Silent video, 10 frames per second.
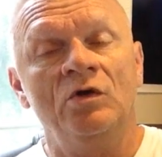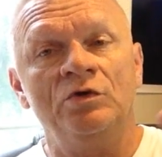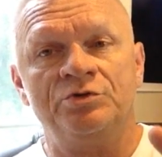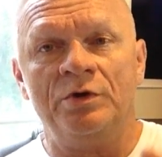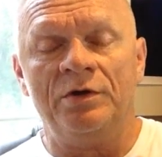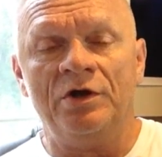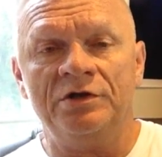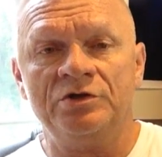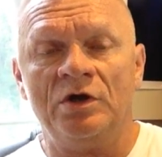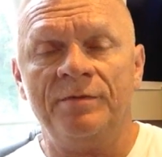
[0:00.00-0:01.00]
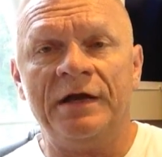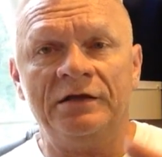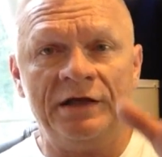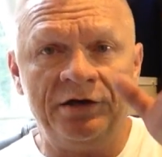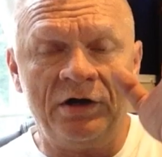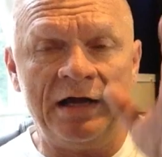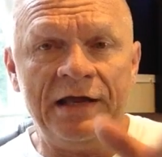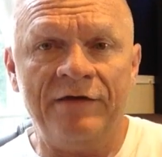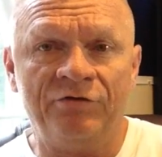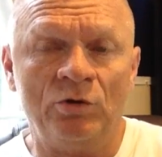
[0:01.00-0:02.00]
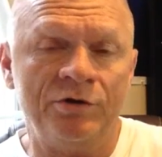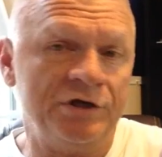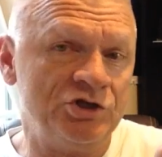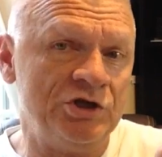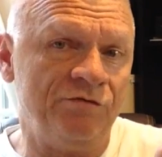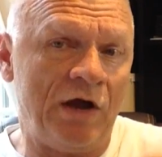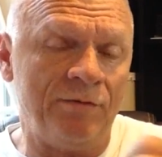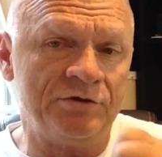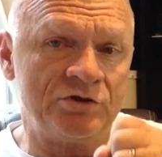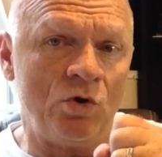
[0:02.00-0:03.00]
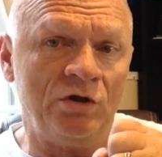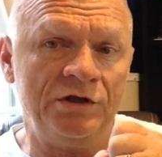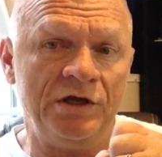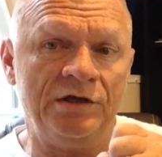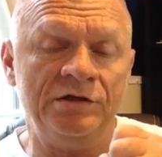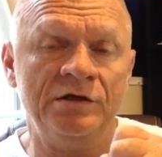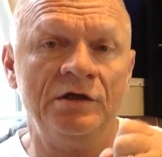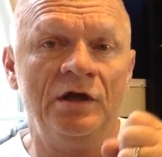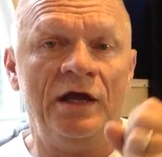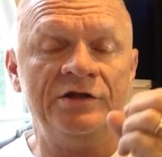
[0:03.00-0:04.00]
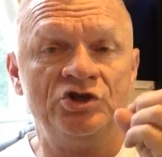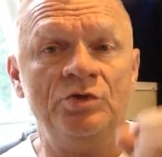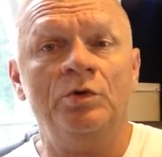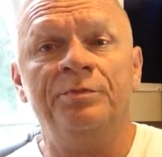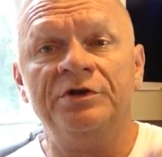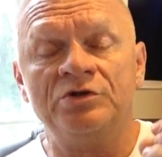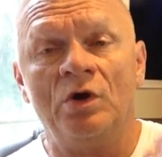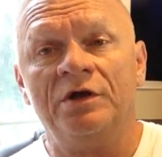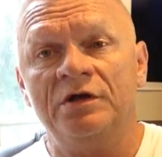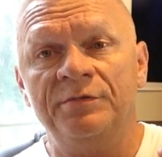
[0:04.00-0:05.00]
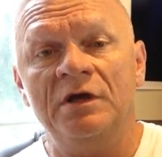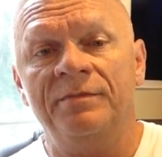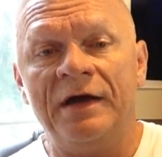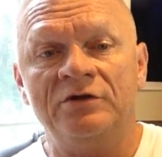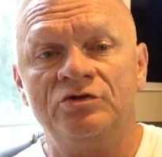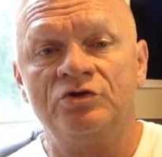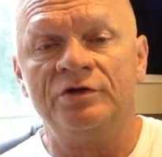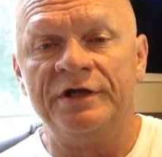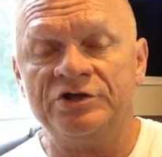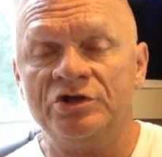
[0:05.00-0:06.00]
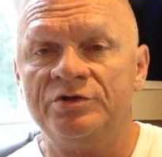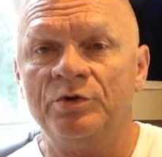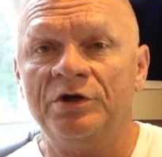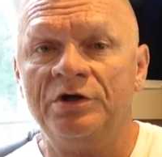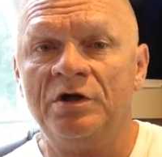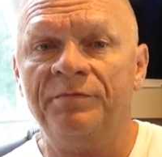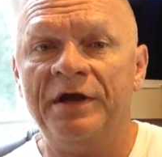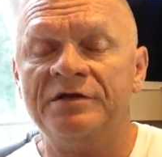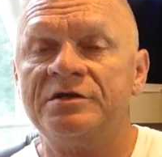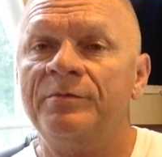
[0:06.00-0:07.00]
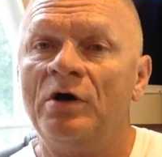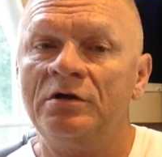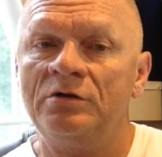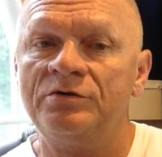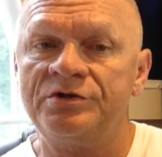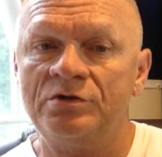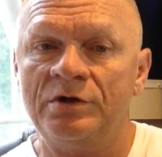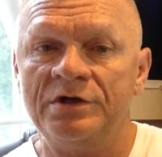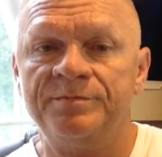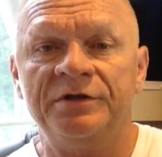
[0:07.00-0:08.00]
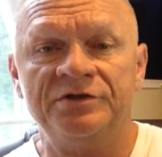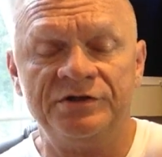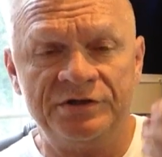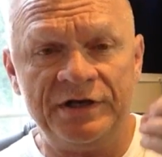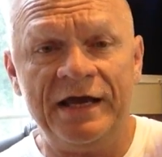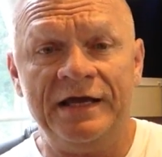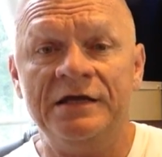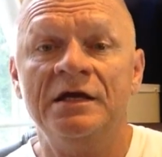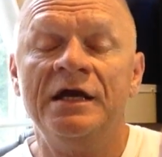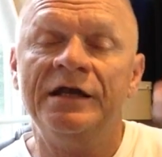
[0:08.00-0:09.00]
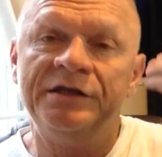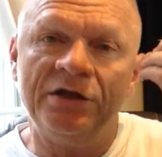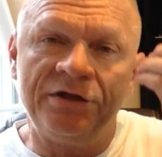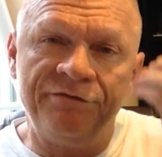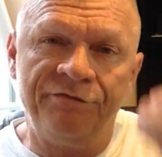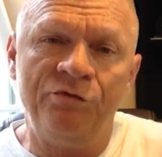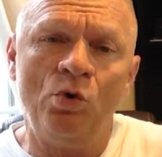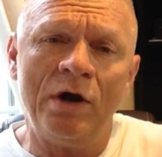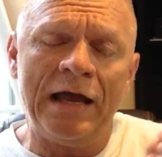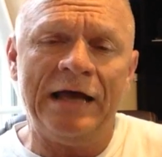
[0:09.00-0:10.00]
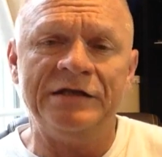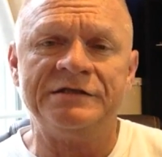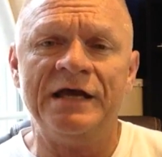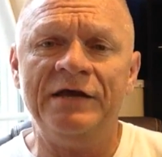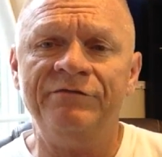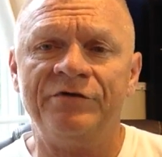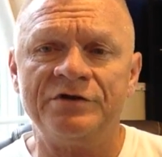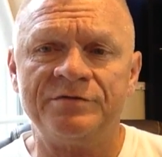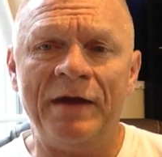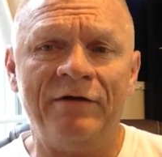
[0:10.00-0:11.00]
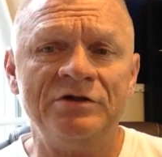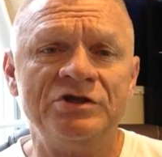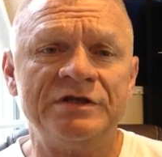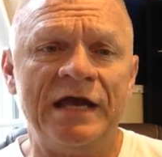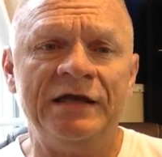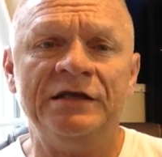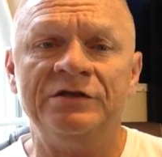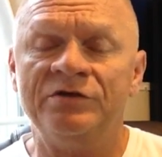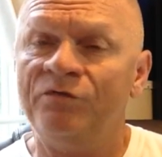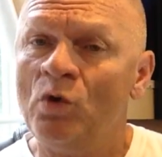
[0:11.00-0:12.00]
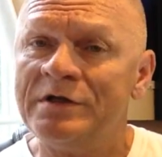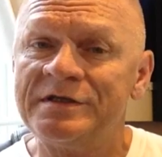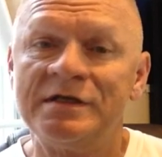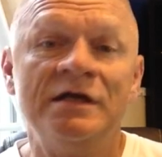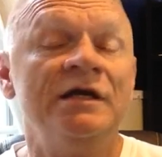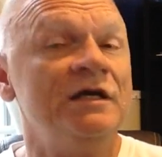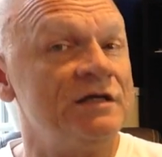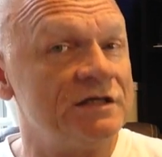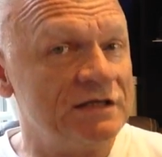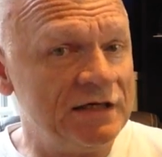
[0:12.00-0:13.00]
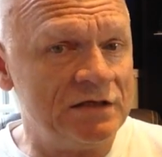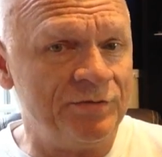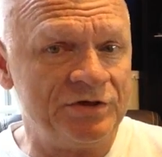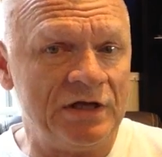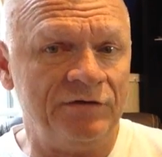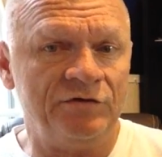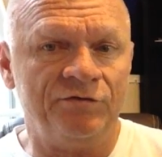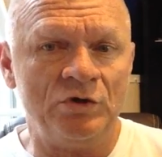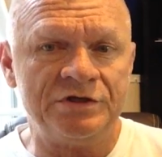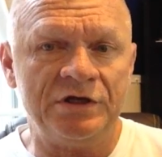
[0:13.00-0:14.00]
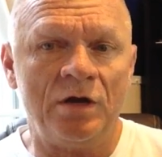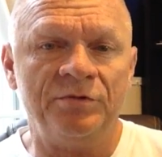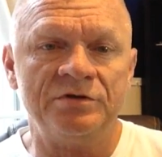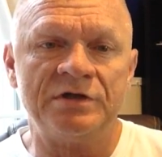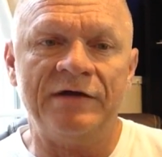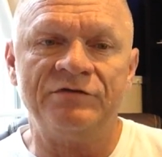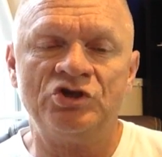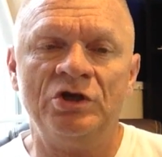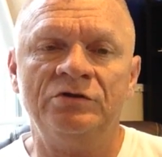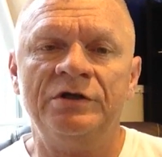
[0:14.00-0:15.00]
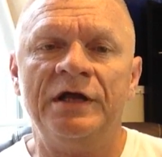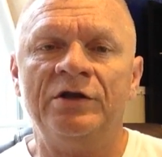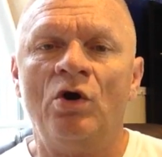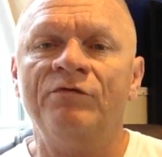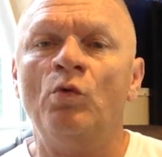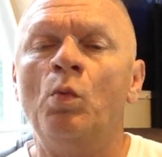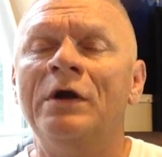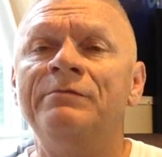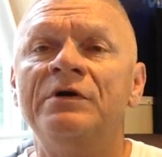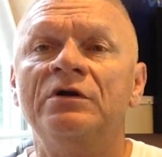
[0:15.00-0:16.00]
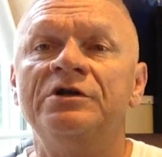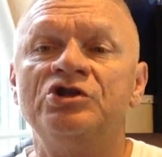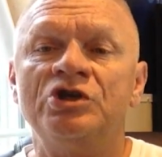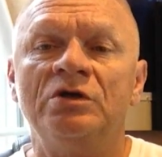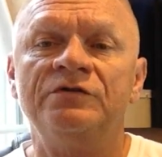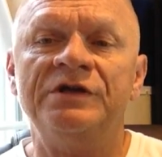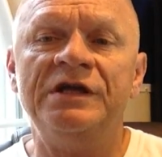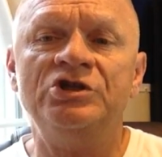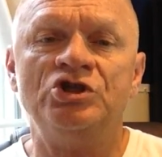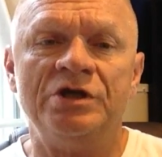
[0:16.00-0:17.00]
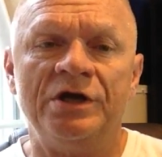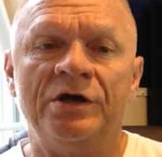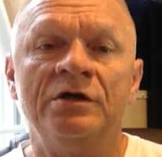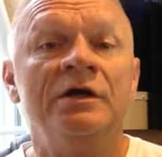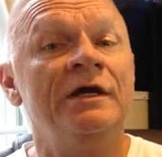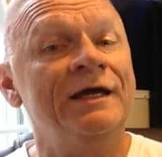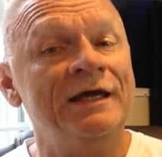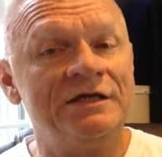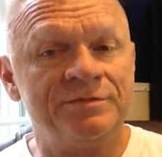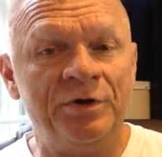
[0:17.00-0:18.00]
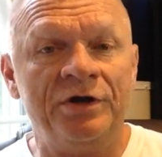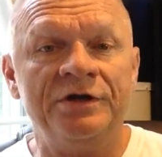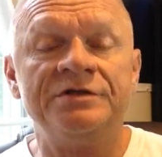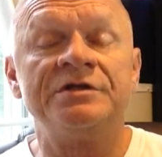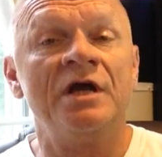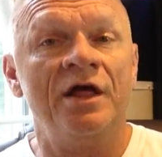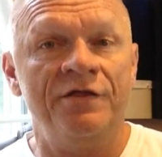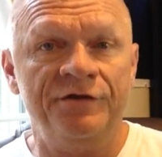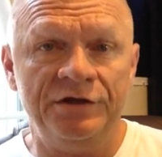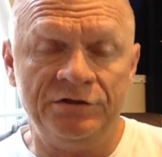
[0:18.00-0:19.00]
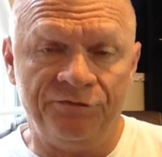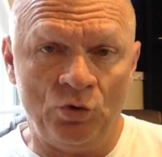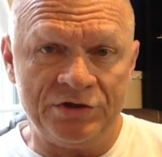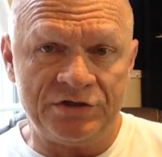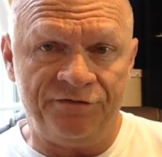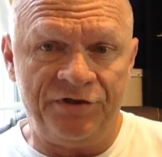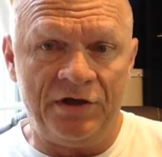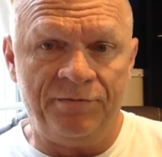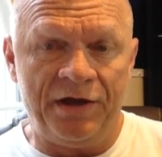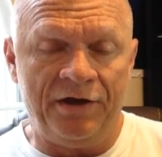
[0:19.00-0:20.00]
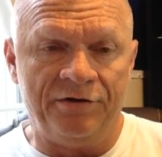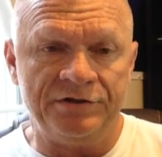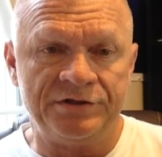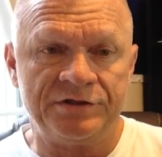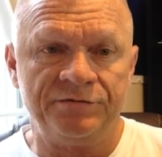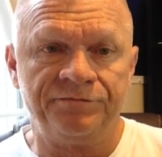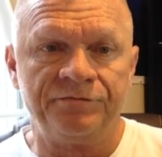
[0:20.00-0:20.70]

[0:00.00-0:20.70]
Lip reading: which we're going to talk about later. I have Gloria Jean Roberts calling in, and she will be talking to me about traditions. We're going to compare some of our little stories. But today, nearly 4 out of 10 first marriages end in divorce. 60% of divorcing couples have children, and over 1 million children each year experience the divorce of their parents.